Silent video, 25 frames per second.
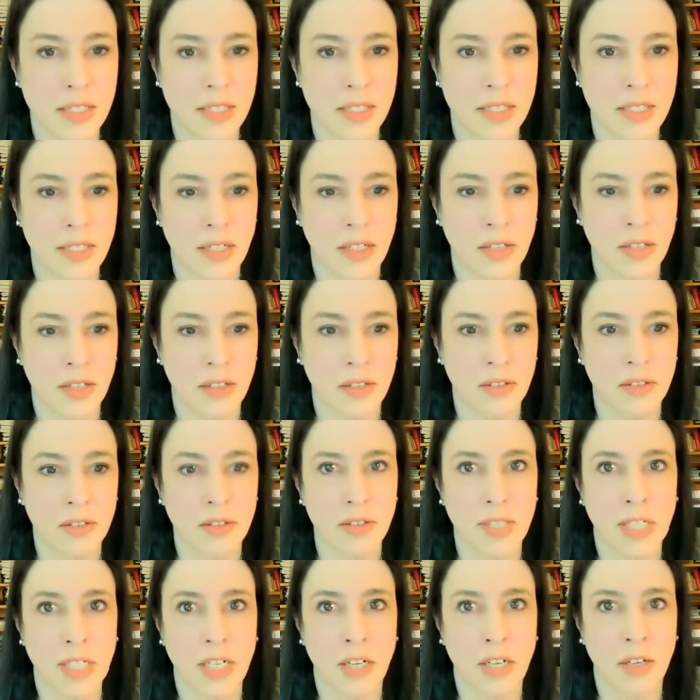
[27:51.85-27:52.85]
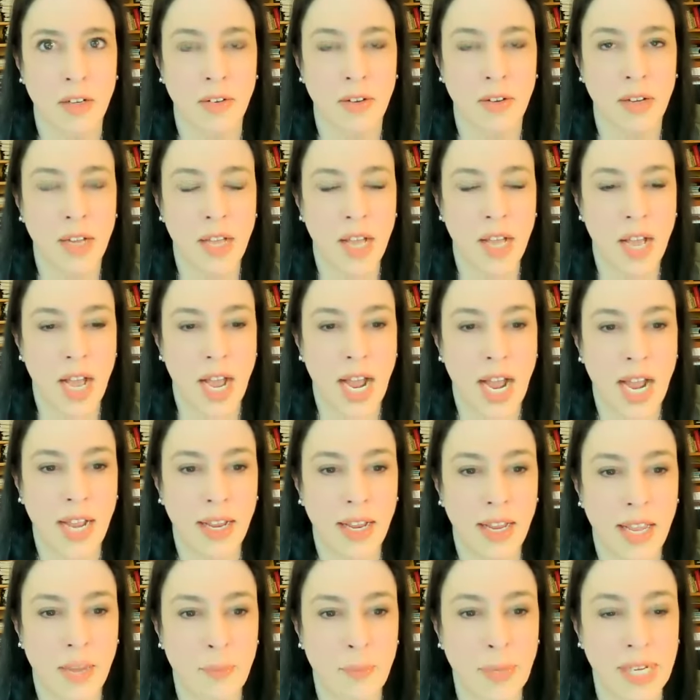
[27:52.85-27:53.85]
And so, you know,
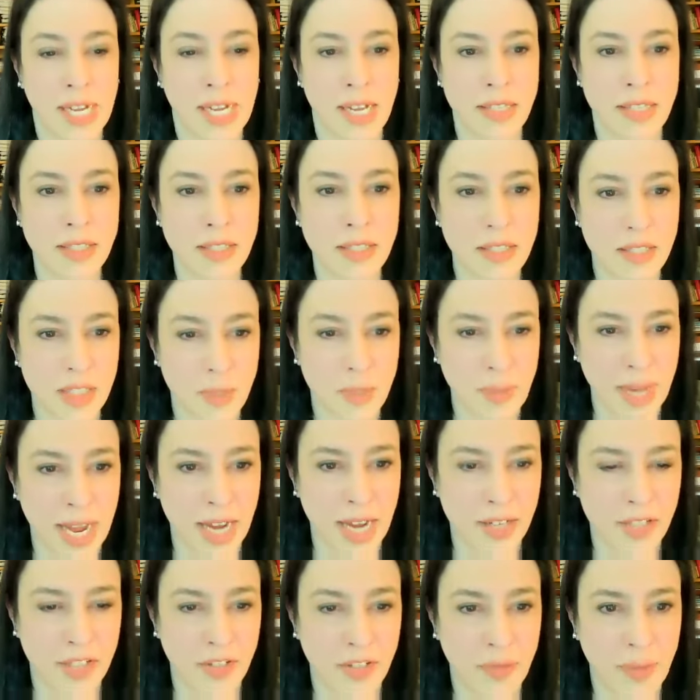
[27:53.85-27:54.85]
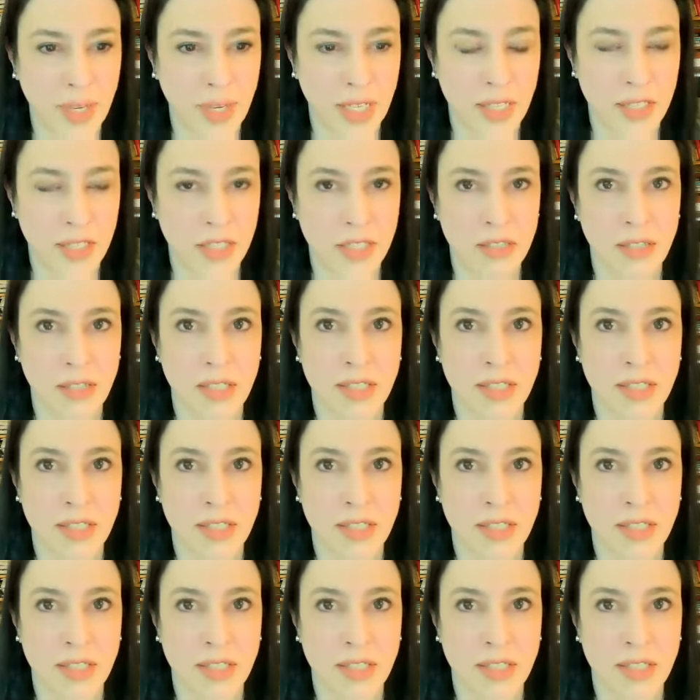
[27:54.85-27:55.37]
and because this is a passion of mine too,